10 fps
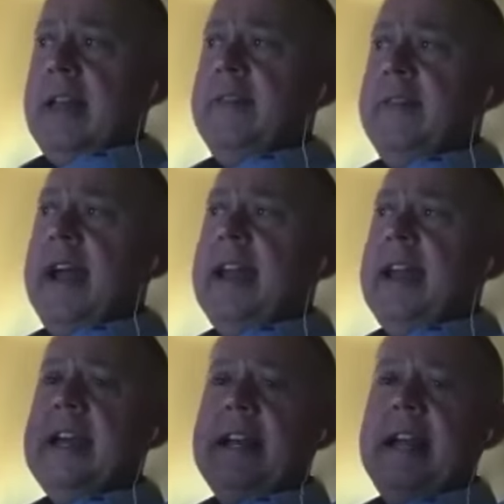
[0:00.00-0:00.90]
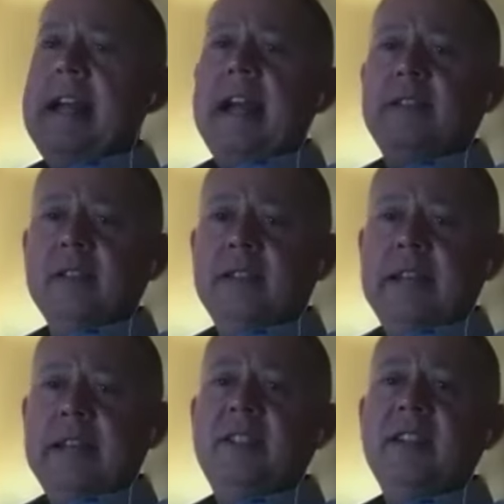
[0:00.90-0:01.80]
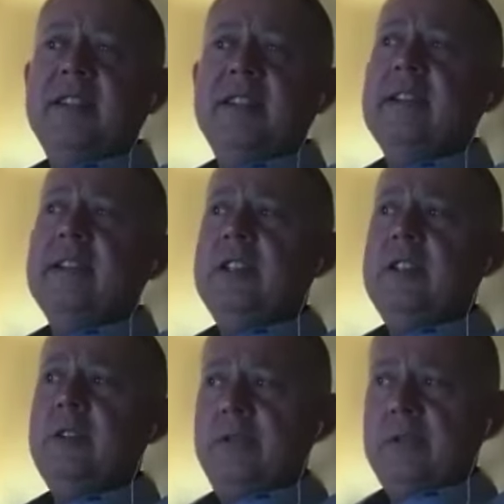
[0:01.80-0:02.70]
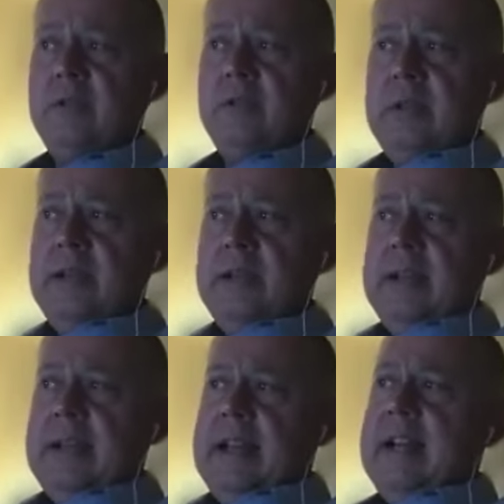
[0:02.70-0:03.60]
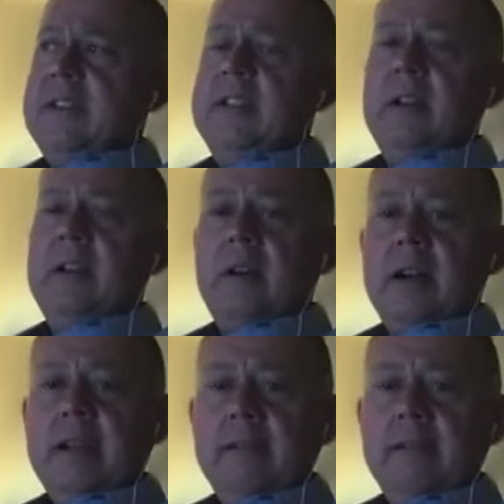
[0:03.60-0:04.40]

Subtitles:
that he had escalated to daily use. And I said, all right.